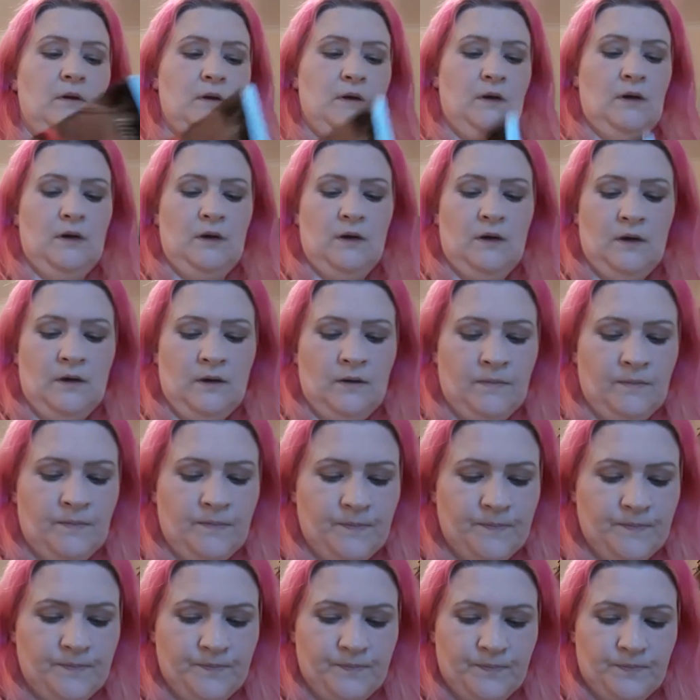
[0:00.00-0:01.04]

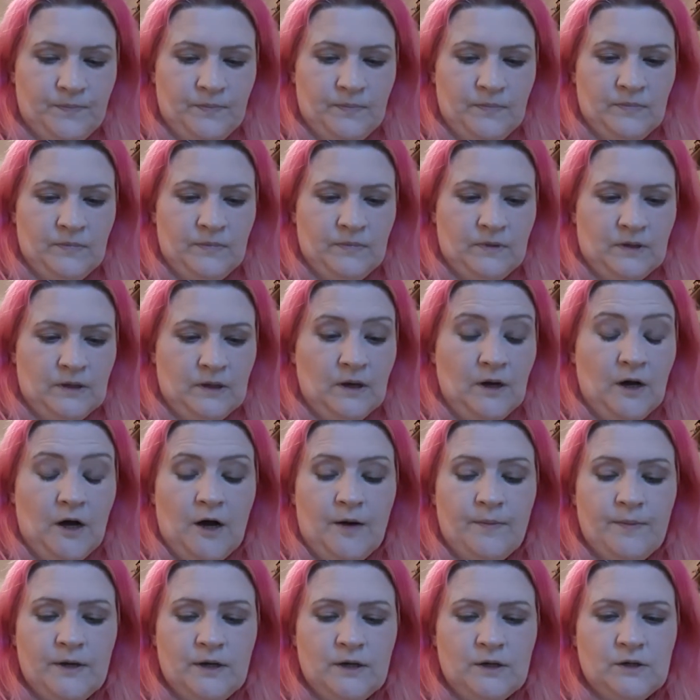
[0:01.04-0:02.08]
I
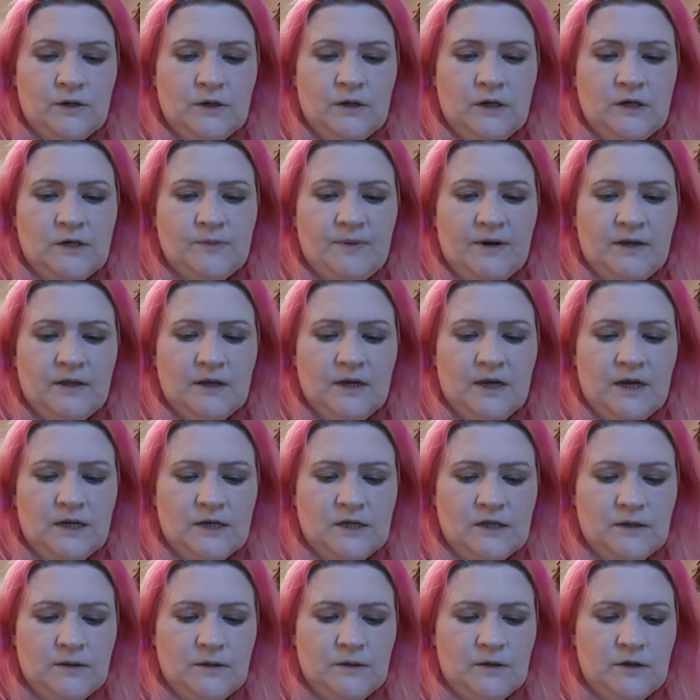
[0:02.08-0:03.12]
mean, you don't need to buy the kits.
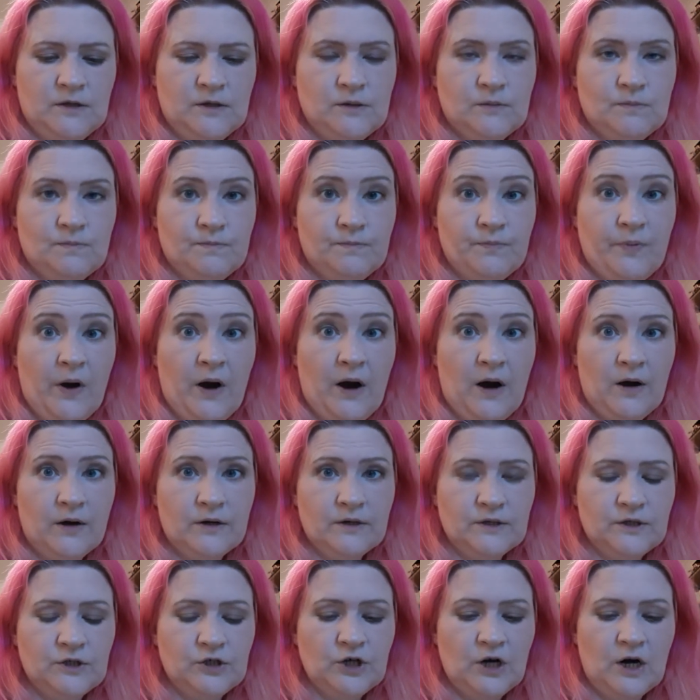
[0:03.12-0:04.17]
The
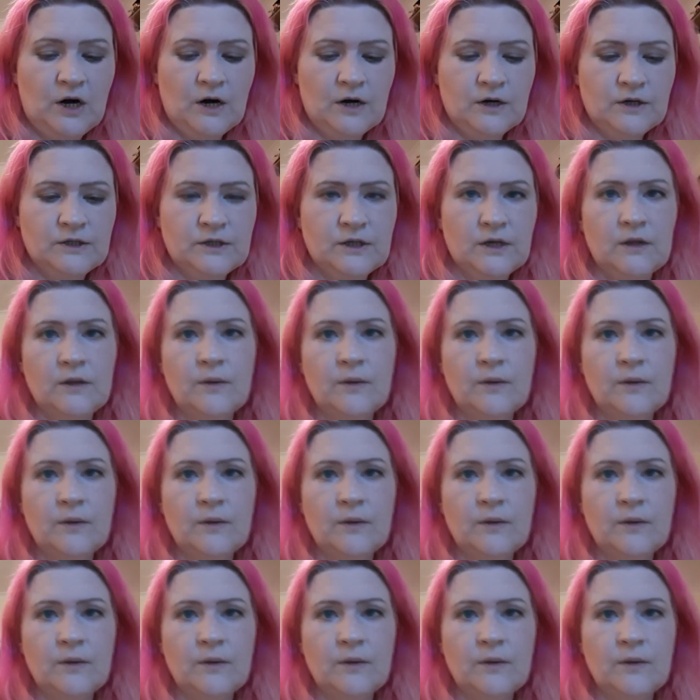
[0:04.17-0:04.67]
charts and the